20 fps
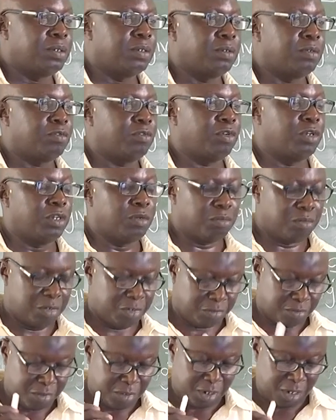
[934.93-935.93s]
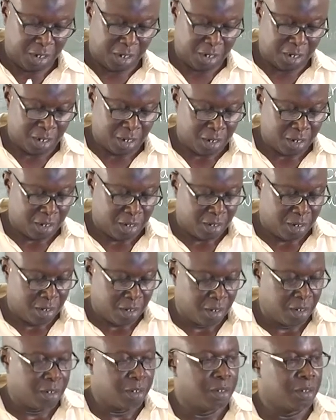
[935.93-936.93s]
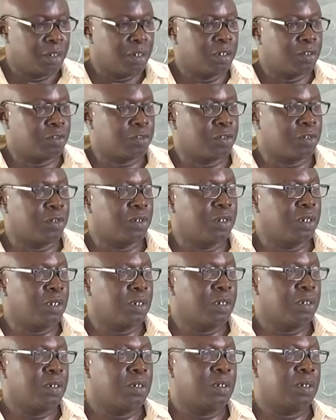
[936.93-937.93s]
So it must be either is running,